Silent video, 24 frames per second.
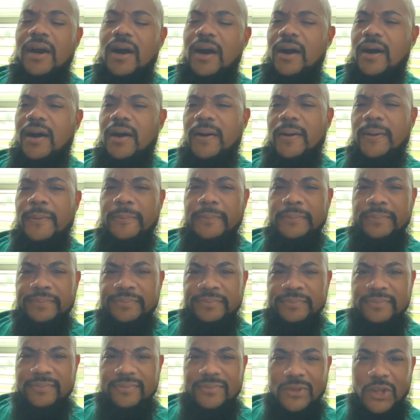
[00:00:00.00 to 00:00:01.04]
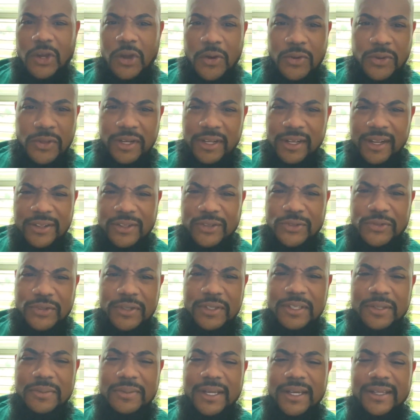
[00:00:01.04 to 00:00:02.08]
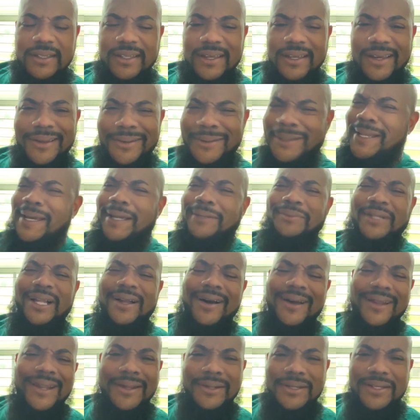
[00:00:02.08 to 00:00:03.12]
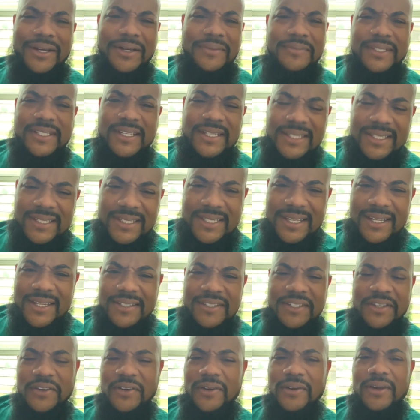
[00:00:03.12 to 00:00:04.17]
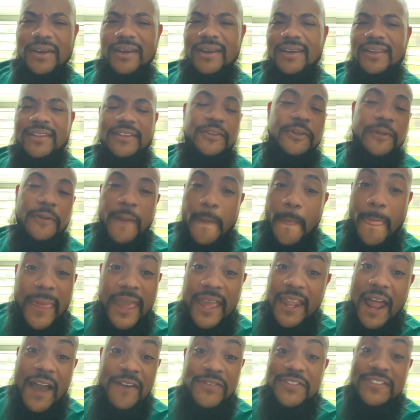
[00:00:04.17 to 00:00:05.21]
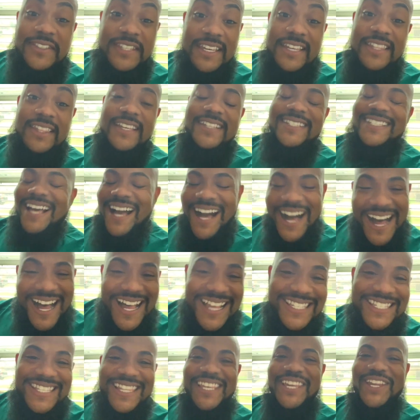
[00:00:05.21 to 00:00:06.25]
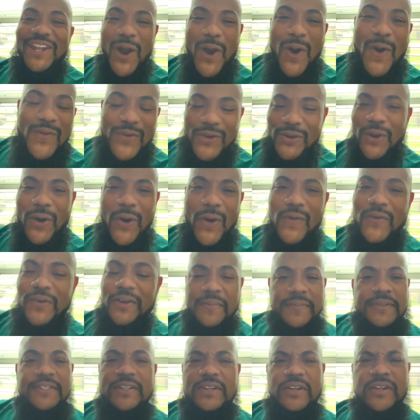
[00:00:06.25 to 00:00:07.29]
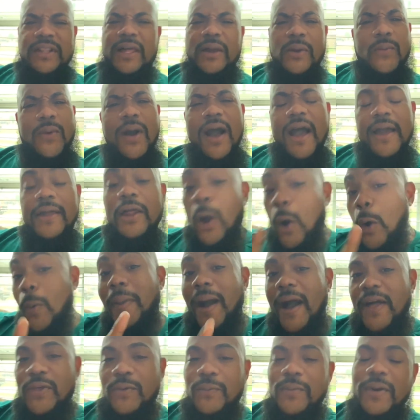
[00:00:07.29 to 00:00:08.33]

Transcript: no, you didn't have to treat them like that. They're like, oh, that dumb such and such, And I've seen this constantly and over, and I'm sitting here like, why? Oh, by the